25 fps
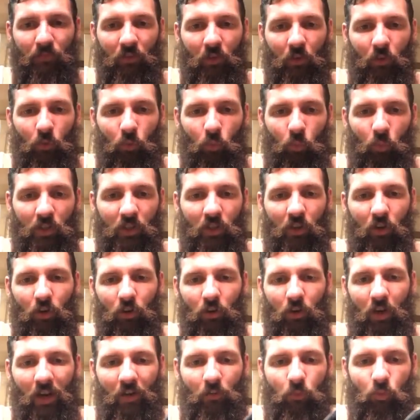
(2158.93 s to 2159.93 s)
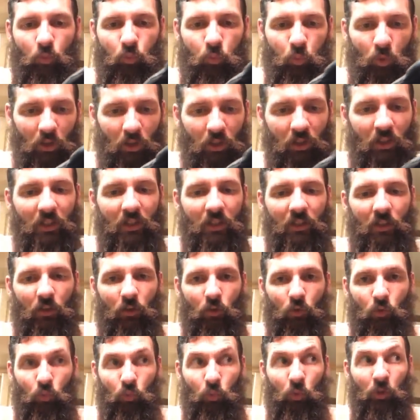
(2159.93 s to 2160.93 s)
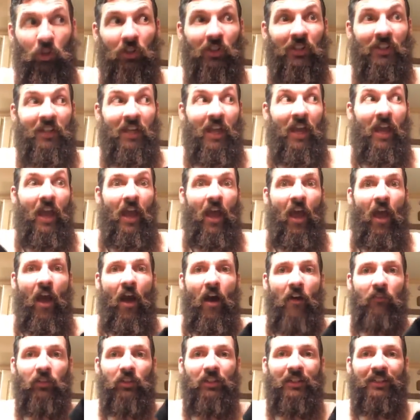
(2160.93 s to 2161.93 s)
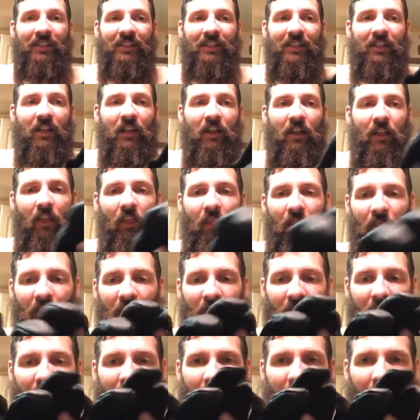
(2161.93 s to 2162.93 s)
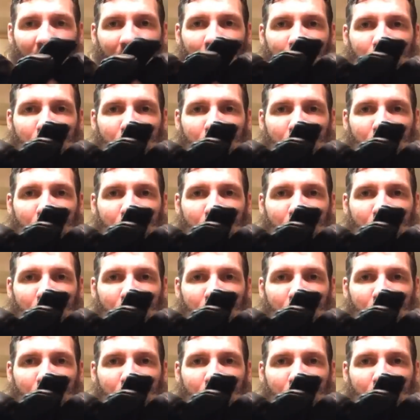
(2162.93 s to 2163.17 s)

We are really, really heavily thinking